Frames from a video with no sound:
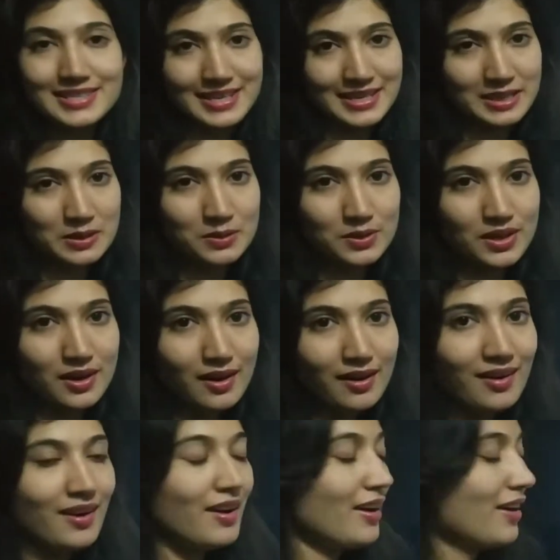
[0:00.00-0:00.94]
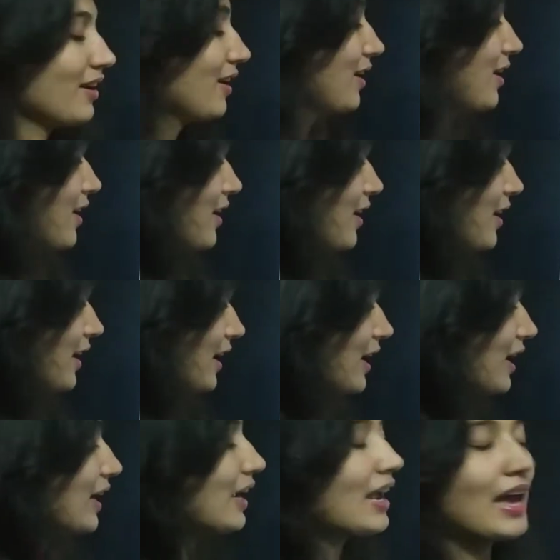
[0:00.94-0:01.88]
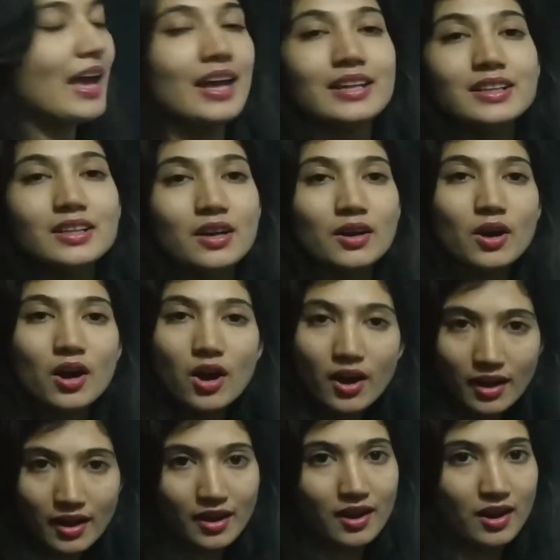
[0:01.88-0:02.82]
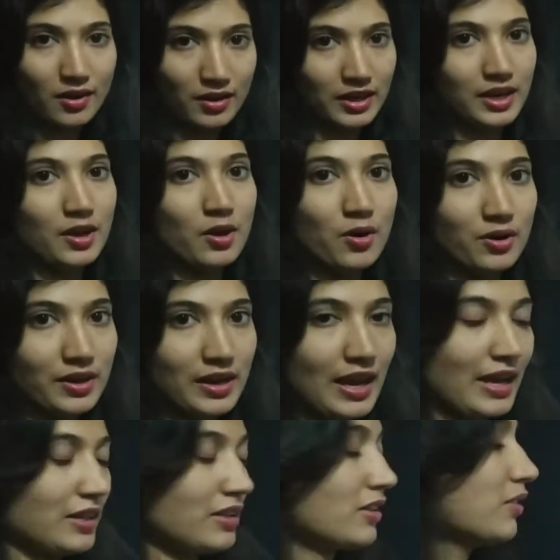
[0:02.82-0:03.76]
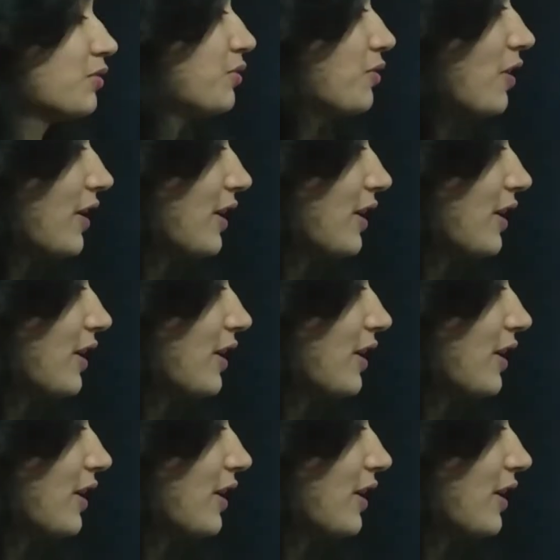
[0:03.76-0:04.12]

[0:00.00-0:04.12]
singular, a or an. For